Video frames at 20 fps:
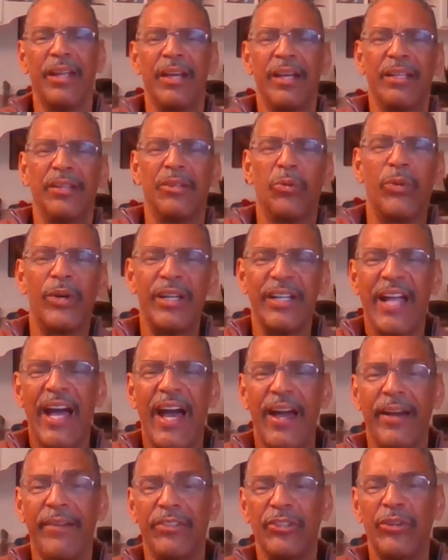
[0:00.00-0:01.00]
The word,
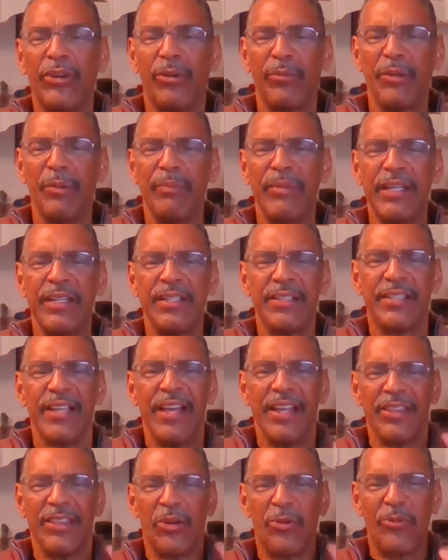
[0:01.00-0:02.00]
however, normally means
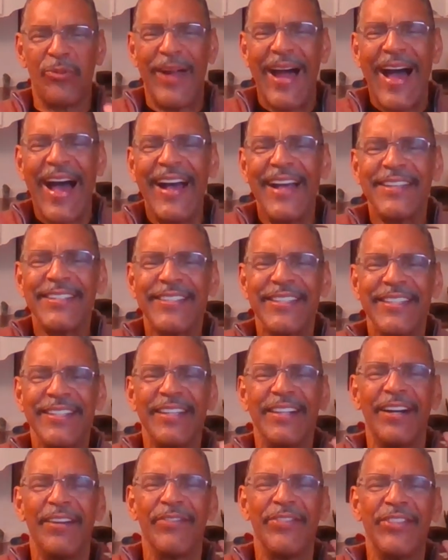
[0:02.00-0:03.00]
the rising
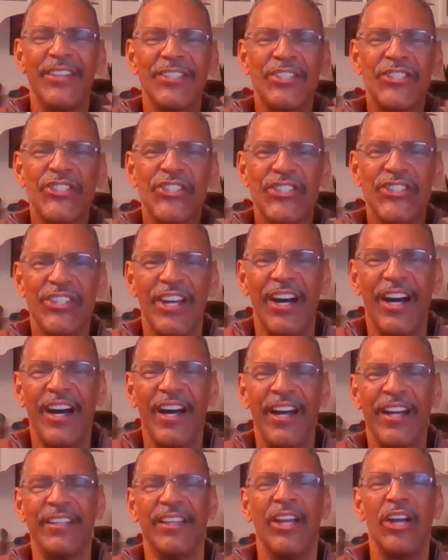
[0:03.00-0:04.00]
of the
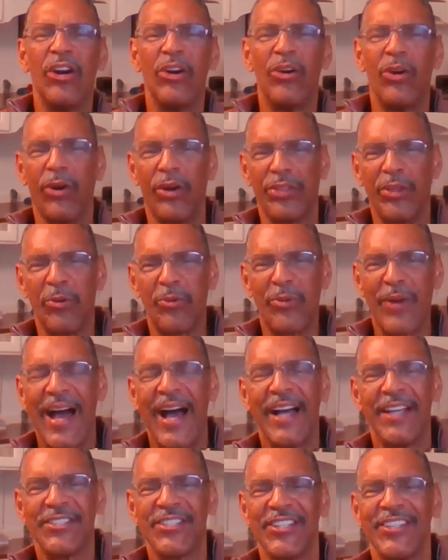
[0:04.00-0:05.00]
sun or the
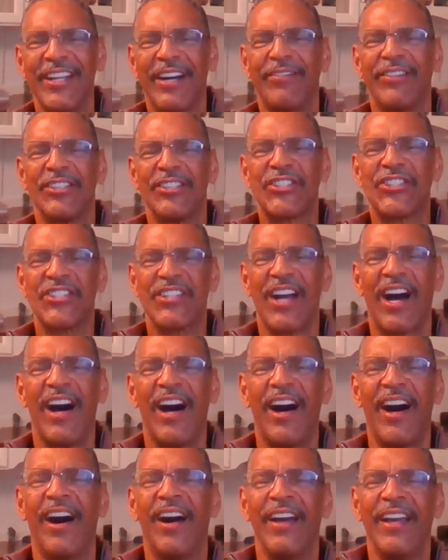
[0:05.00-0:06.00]
rising of a
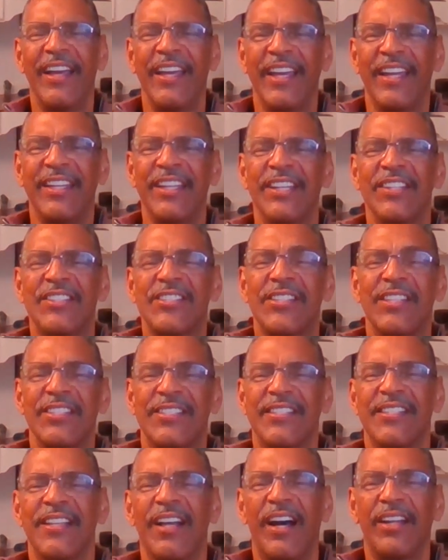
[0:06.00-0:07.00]
star. And hence the
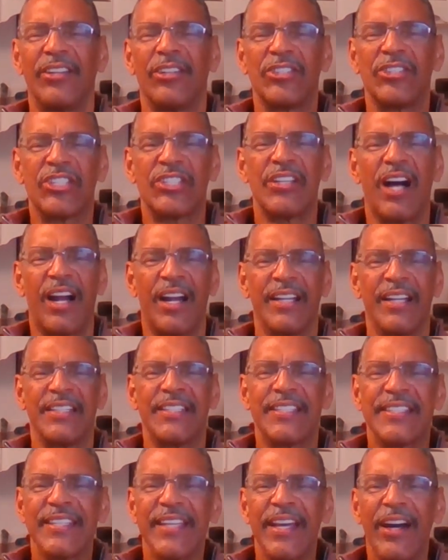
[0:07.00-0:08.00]
sun or star
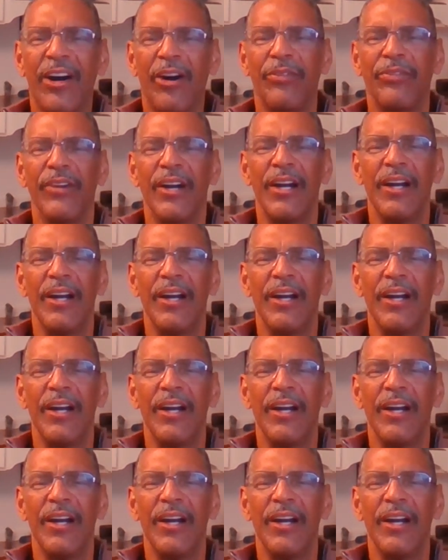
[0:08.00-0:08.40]
itself,